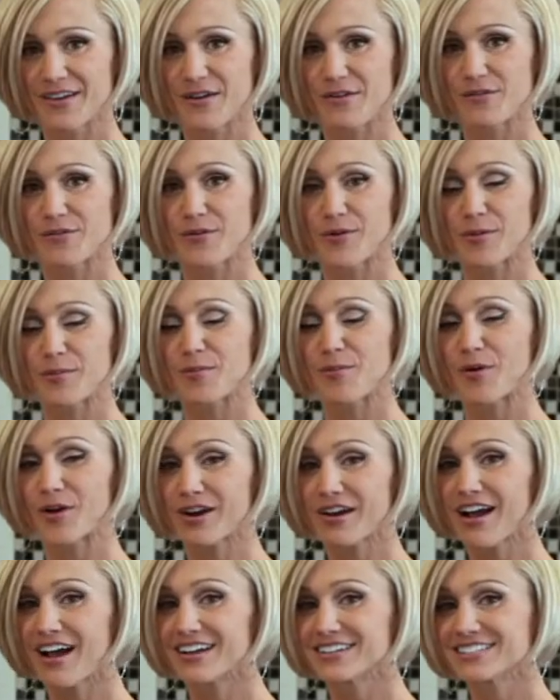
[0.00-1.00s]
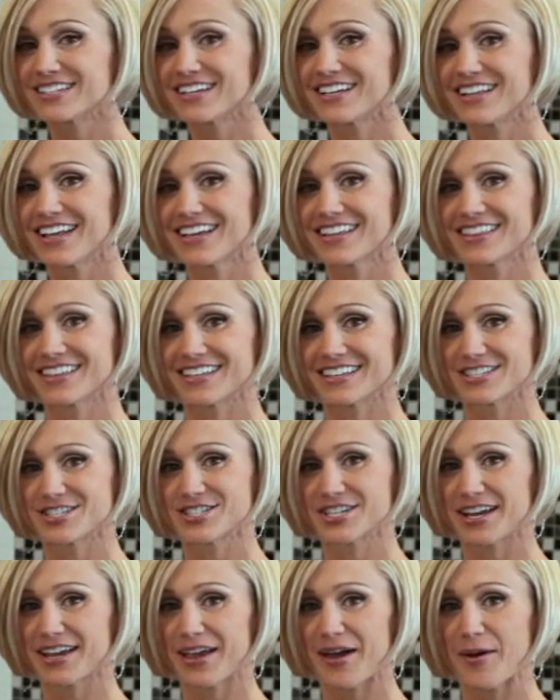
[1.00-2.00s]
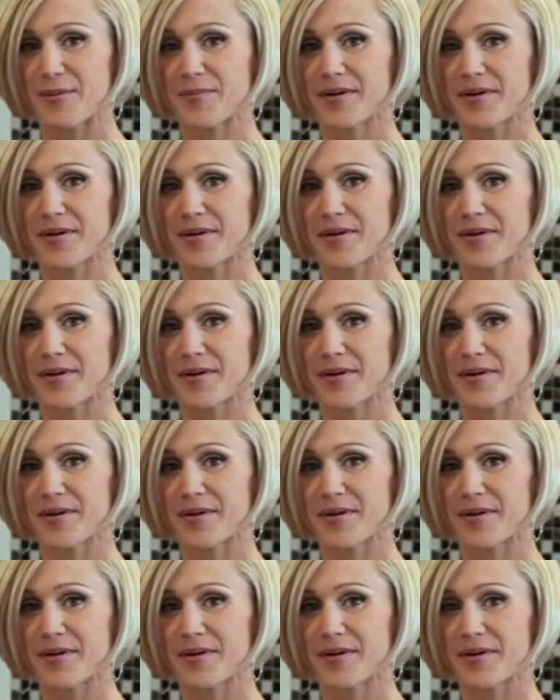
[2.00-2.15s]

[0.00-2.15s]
For more content like this, check out